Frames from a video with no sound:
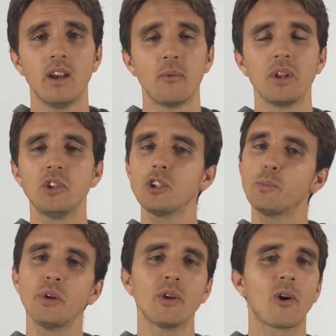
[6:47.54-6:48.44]
Well, just
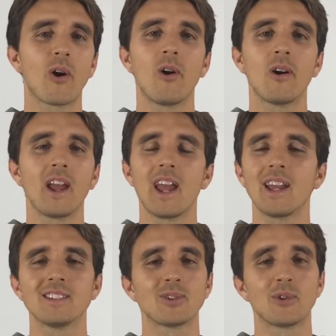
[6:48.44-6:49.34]
put your
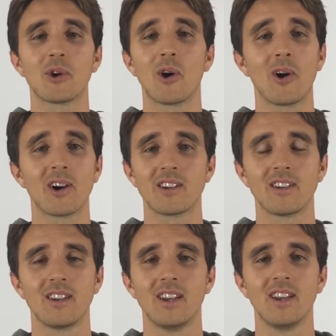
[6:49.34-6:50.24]
hands on your heart.
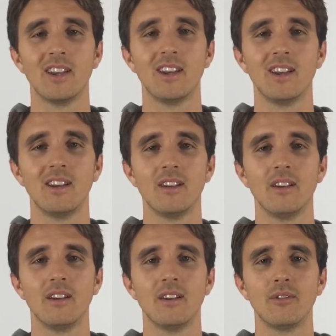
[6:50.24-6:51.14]

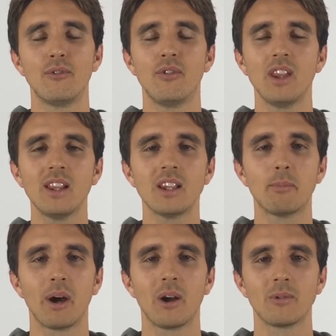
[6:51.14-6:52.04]
Feel it
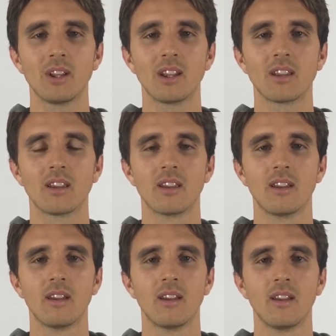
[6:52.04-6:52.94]
pounding.
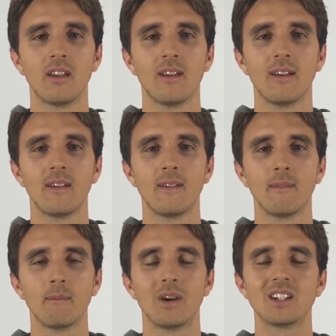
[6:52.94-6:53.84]

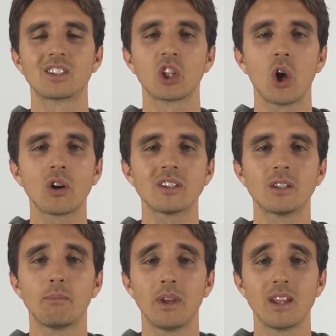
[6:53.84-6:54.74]
And as long as
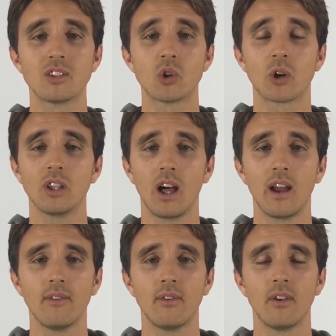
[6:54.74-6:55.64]
it beats, you're
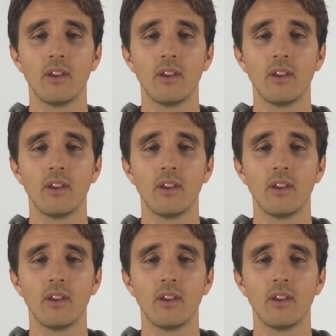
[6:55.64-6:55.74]
alive.